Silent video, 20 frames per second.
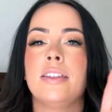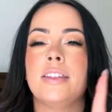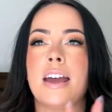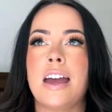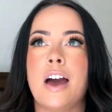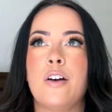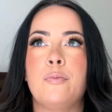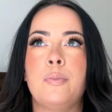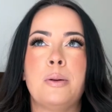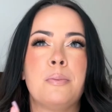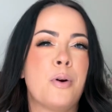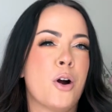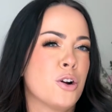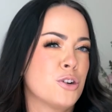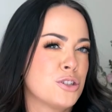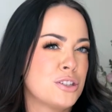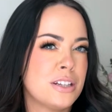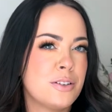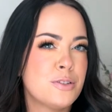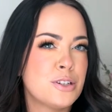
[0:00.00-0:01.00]
They have been
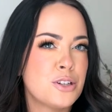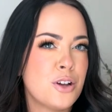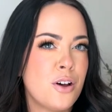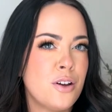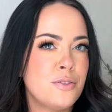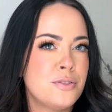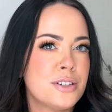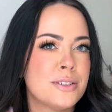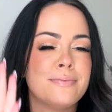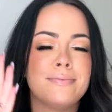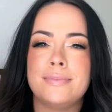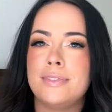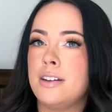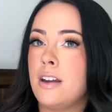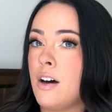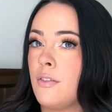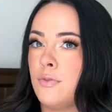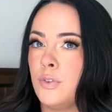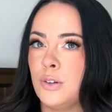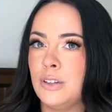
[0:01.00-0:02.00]
partially resolved,
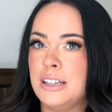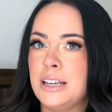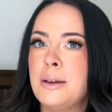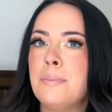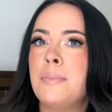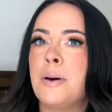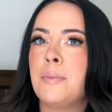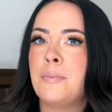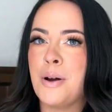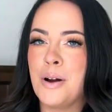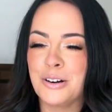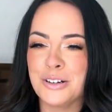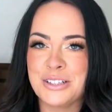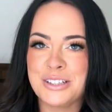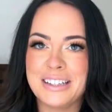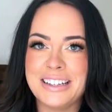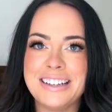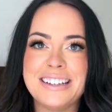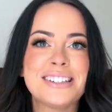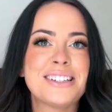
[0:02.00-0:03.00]
not fully, but
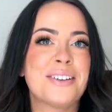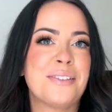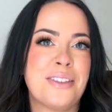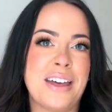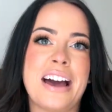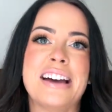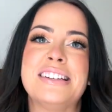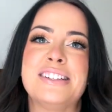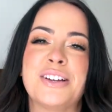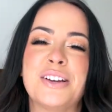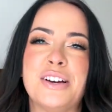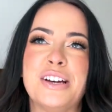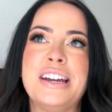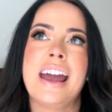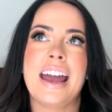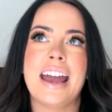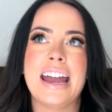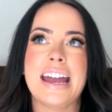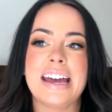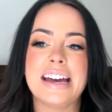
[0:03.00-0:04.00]
partially, so that is good.
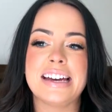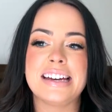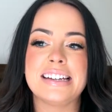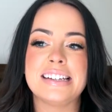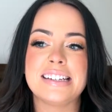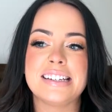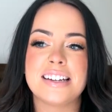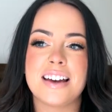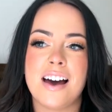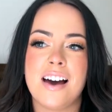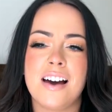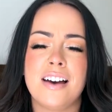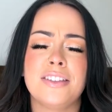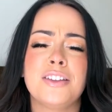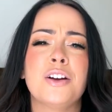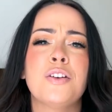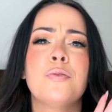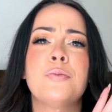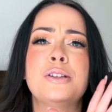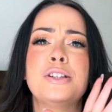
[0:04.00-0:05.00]
And uh,
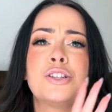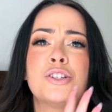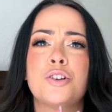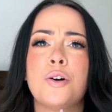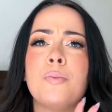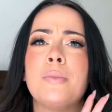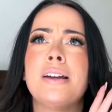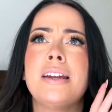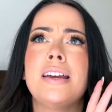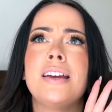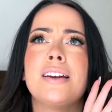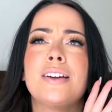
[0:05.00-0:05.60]
there have been so many